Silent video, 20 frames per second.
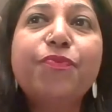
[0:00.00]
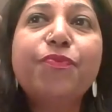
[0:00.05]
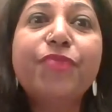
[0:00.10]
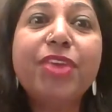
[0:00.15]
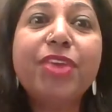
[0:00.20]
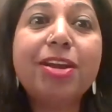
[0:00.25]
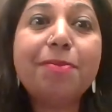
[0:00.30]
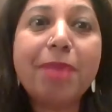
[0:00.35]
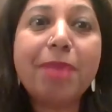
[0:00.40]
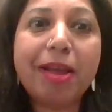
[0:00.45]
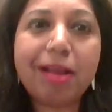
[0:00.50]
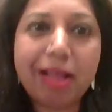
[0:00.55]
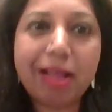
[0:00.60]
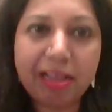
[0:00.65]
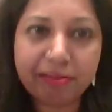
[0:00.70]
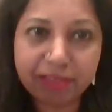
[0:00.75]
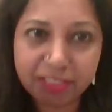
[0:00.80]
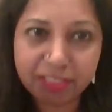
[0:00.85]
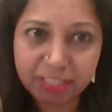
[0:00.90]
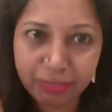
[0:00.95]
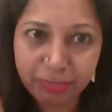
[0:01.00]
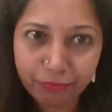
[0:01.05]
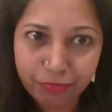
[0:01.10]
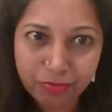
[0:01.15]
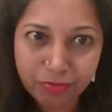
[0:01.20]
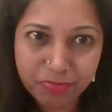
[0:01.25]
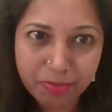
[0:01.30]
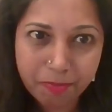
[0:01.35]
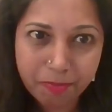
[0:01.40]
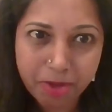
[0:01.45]
feedback I have received
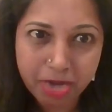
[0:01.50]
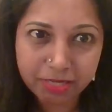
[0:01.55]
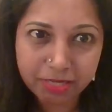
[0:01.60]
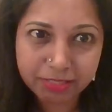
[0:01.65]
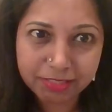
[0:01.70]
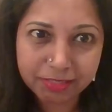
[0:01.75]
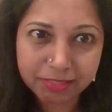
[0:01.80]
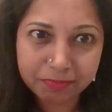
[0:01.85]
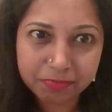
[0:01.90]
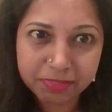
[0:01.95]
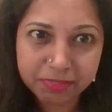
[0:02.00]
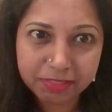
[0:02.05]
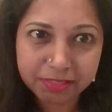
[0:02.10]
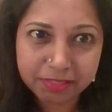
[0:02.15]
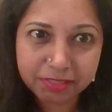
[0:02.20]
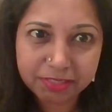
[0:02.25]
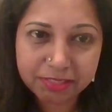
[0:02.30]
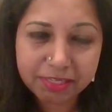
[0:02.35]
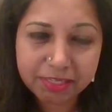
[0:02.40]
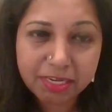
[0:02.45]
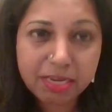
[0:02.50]
from the participants?